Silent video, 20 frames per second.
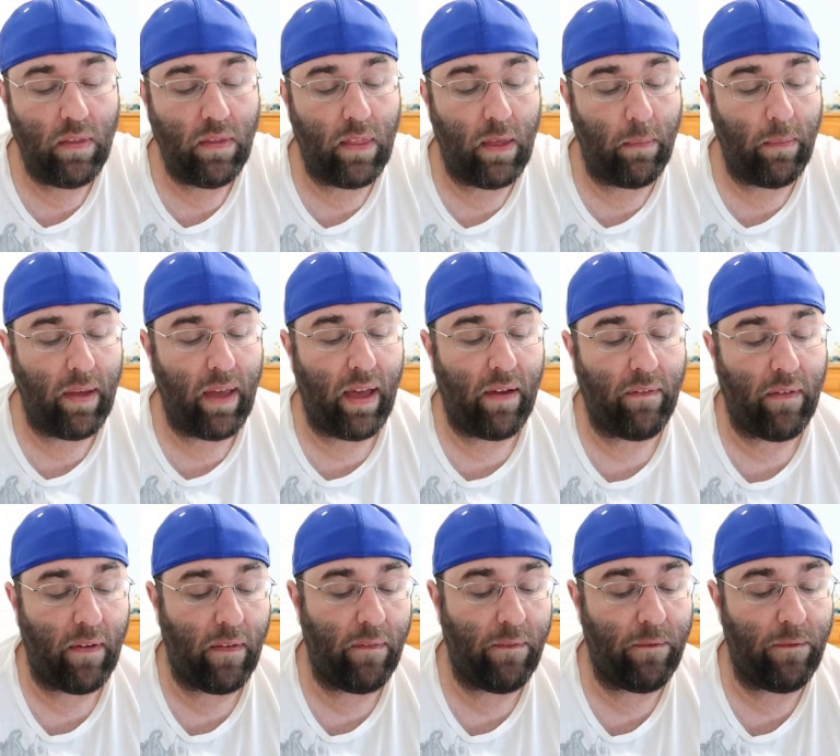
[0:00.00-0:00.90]
Then we have
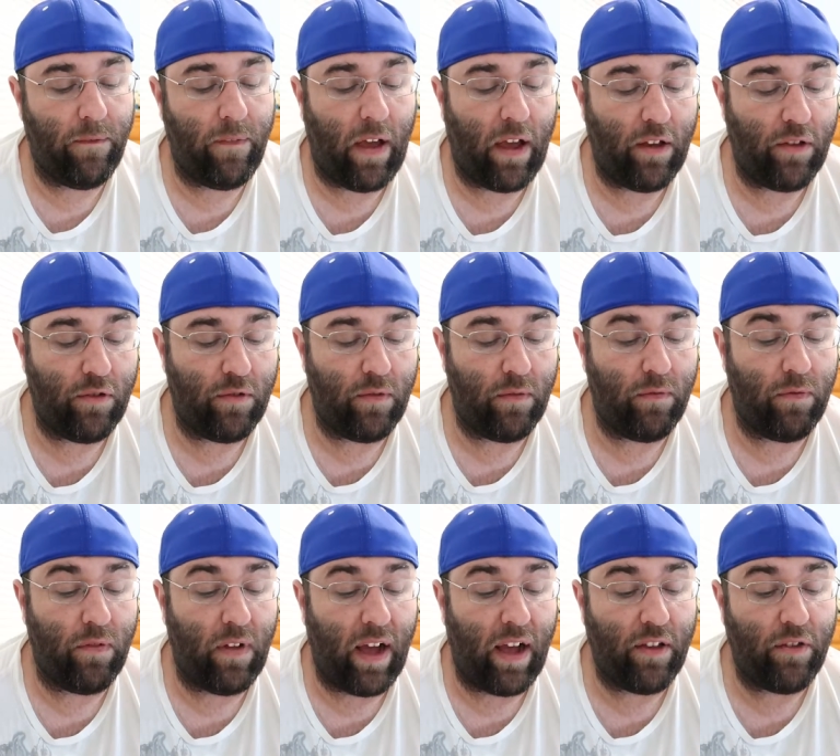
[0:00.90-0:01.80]
a flash,
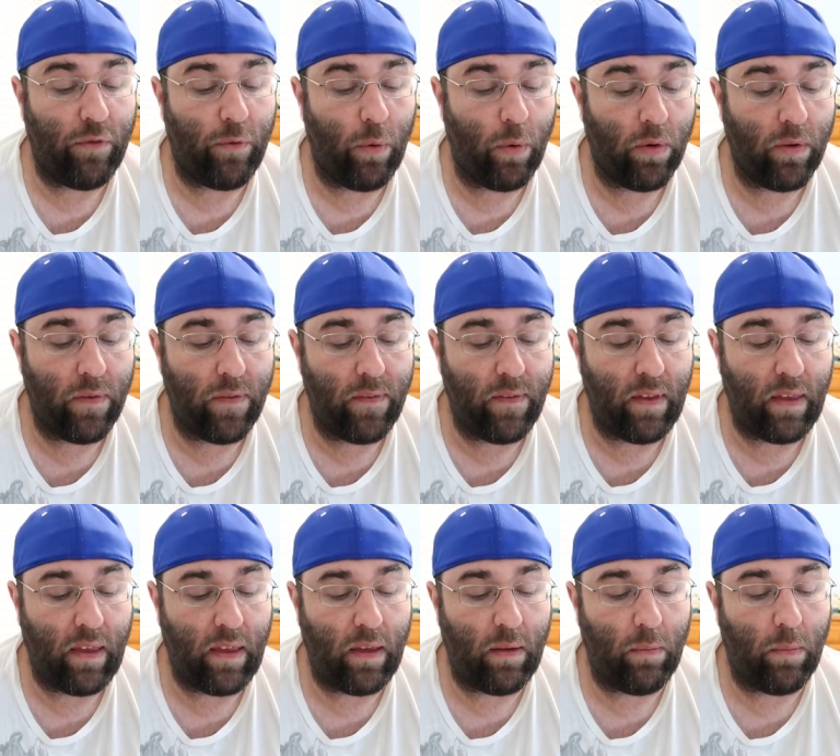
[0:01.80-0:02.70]
flash forward
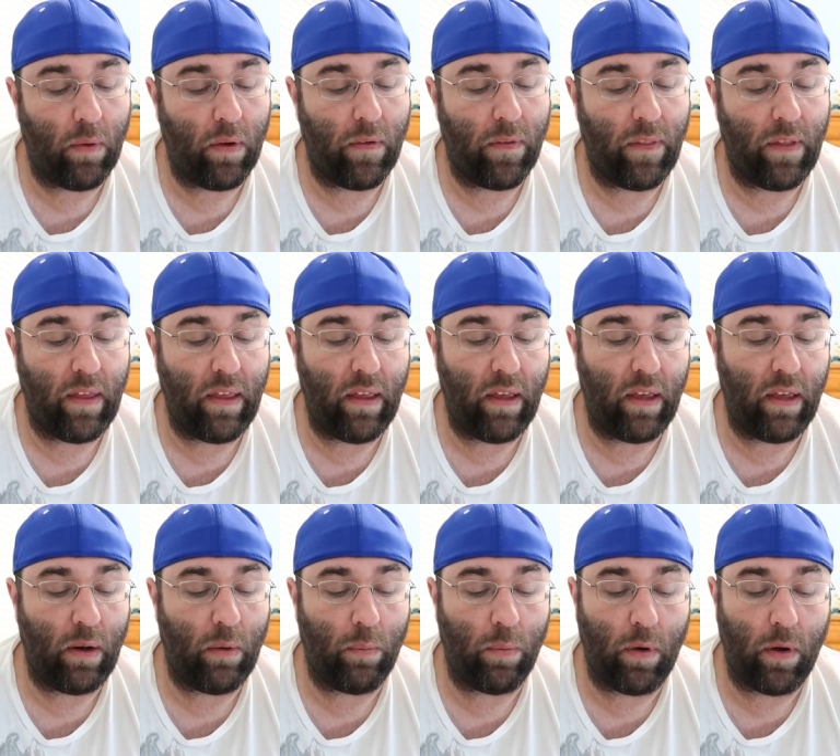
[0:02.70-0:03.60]
scene where they
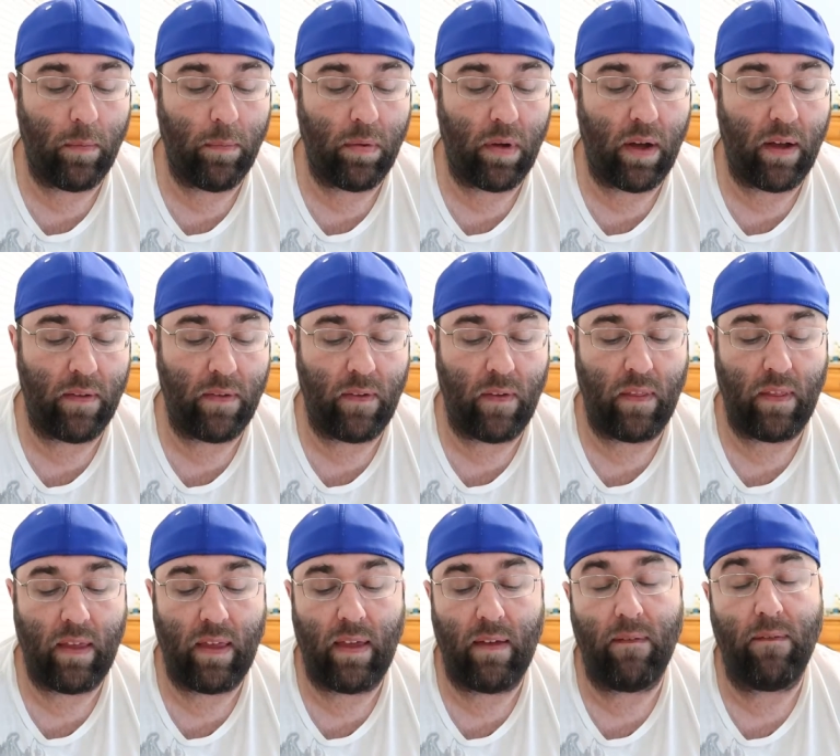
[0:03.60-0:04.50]
hit roadblocks and
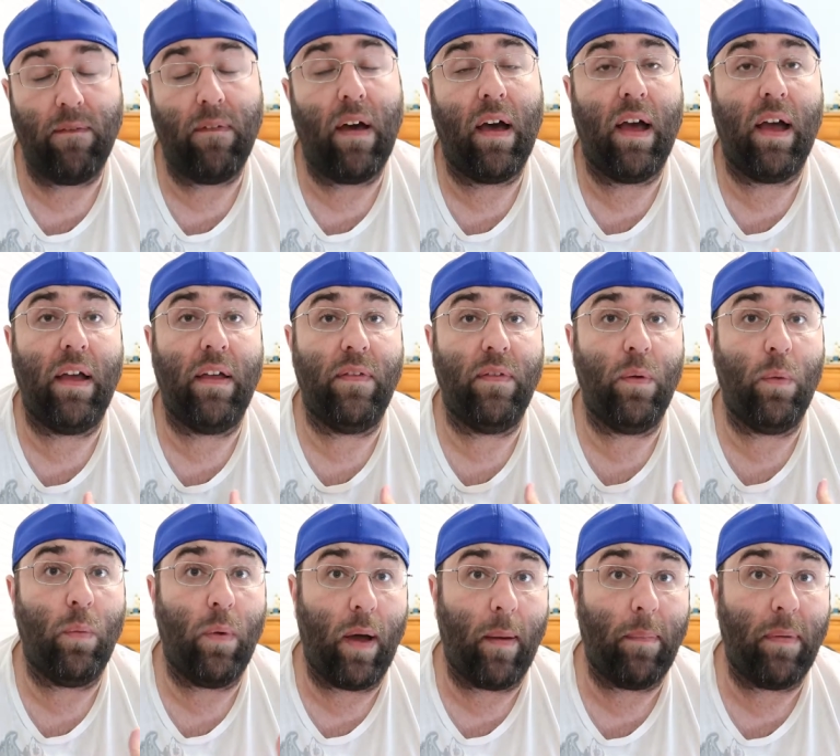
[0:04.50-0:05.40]
they can't find the
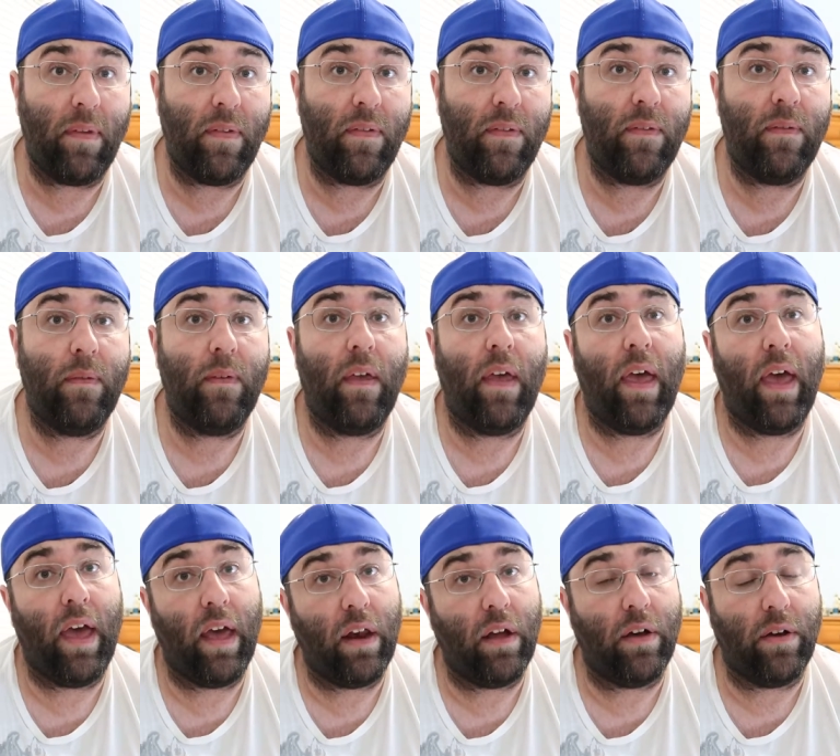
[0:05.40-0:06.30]
weapons
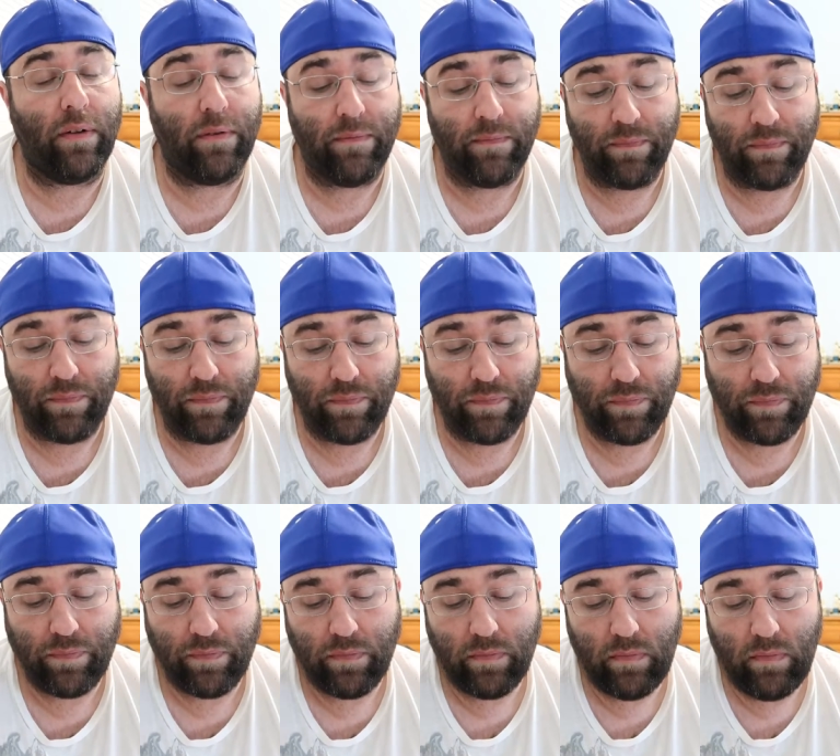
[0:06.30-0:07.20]
at all.
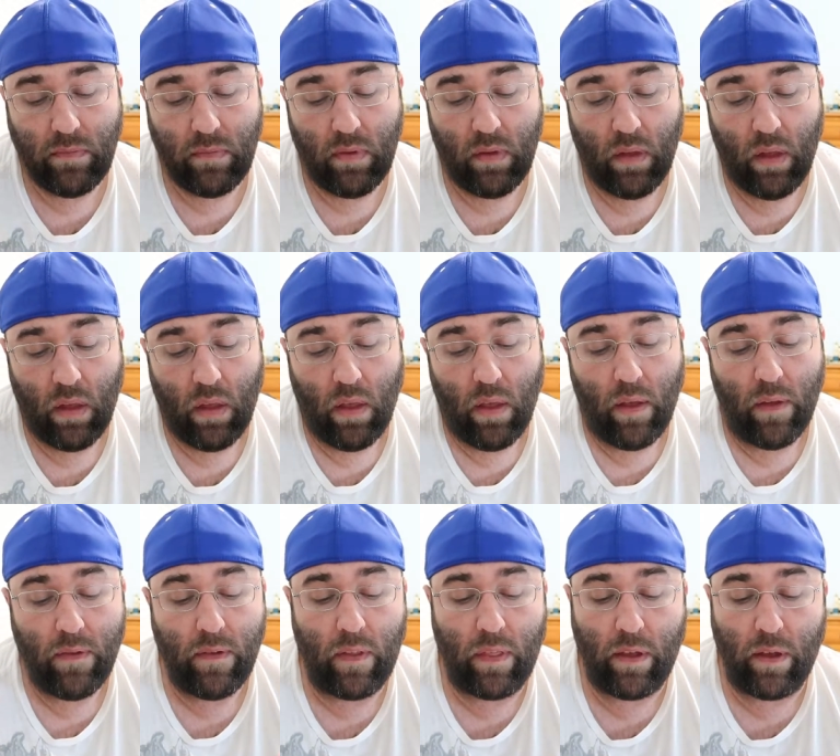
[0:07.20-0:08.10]

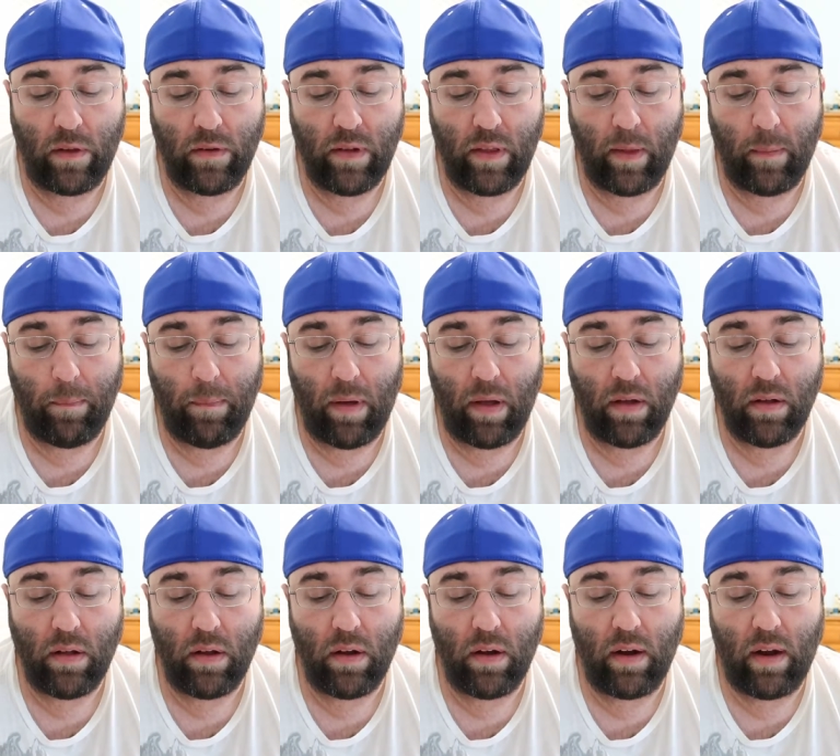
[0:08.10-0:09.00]
So they go to the
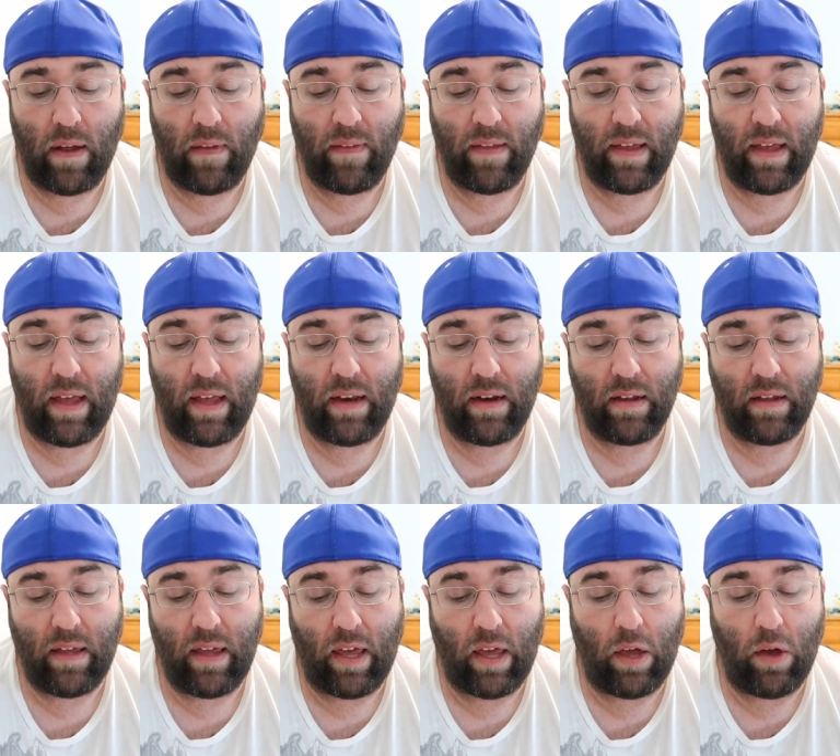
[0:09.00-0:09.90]
bunker and they
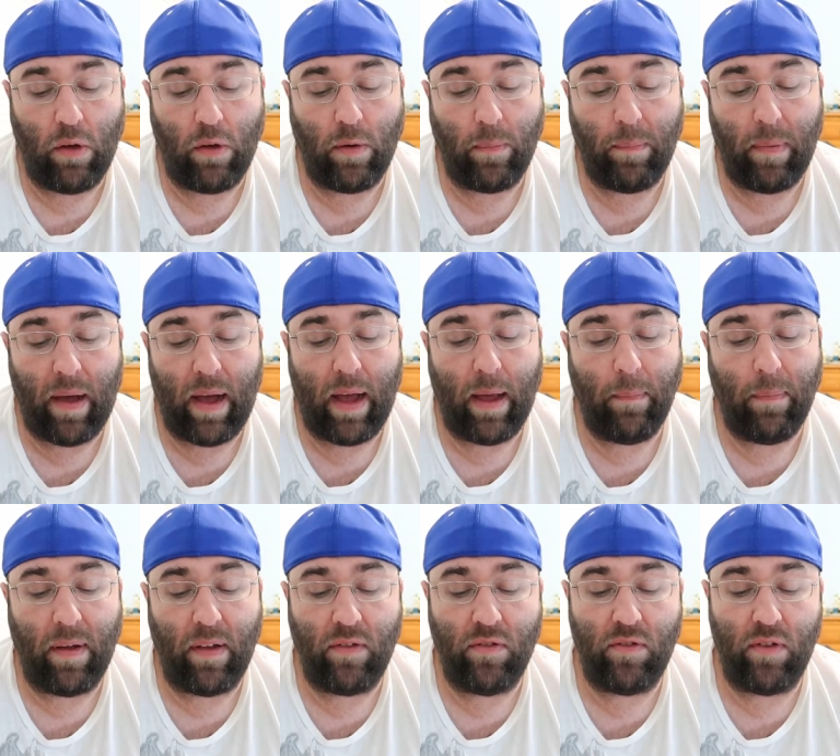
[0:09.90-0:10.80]
got KO'd by a
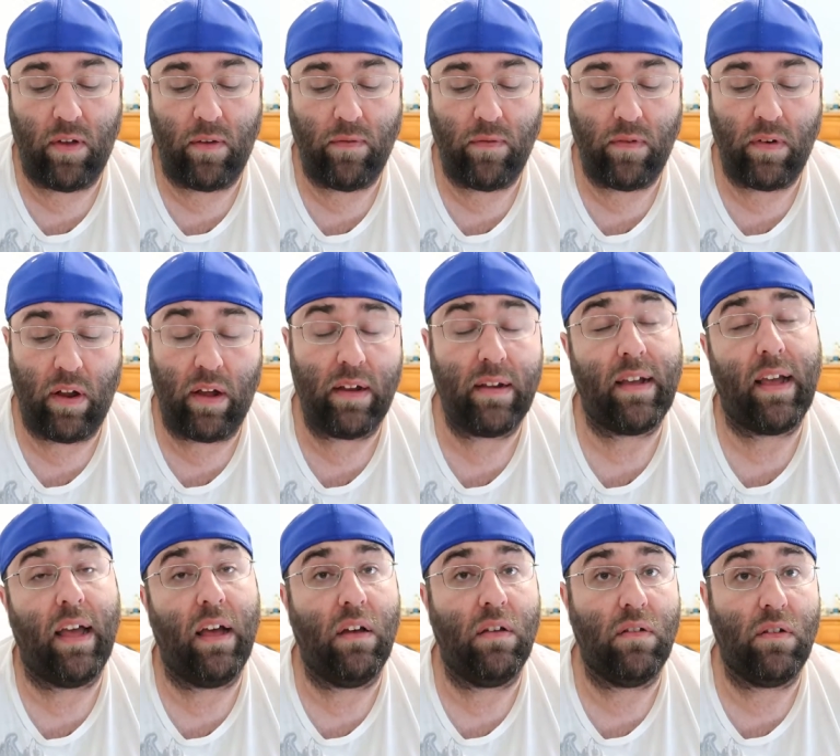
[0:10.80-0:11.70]
bunch of
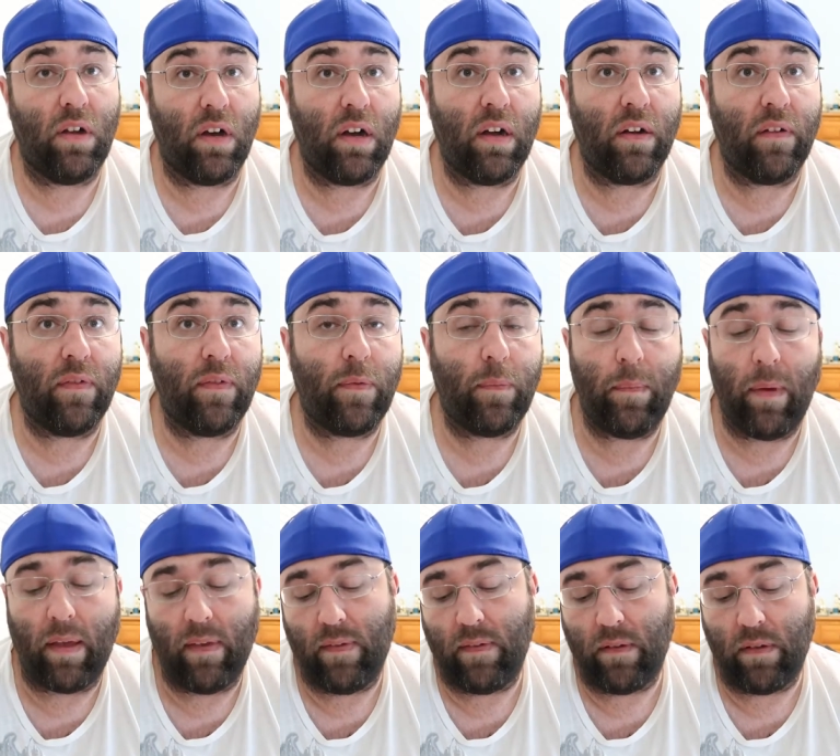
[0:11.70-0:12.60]
knockout darts,
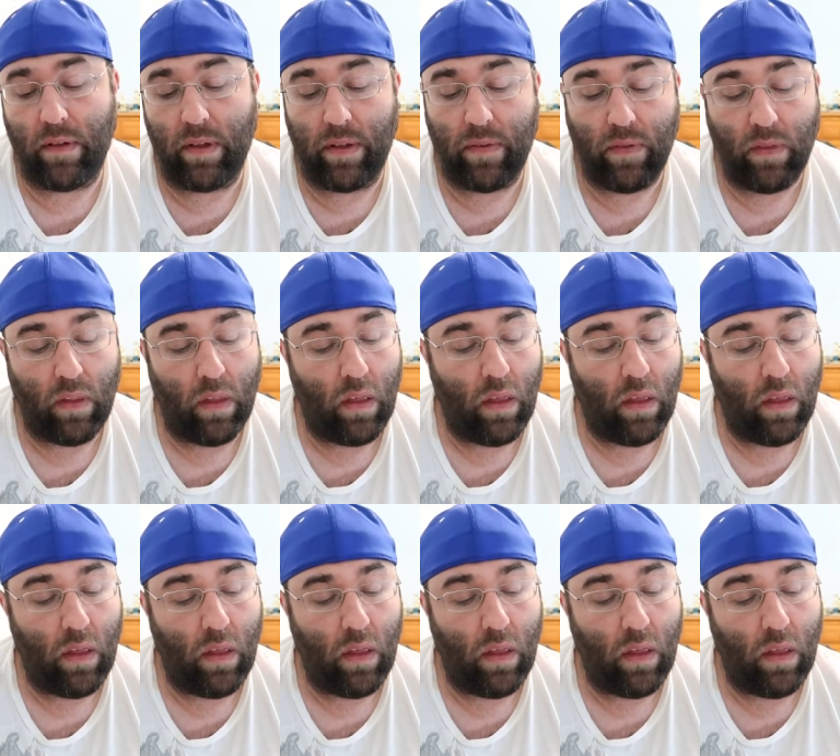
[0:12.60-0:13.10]
basically.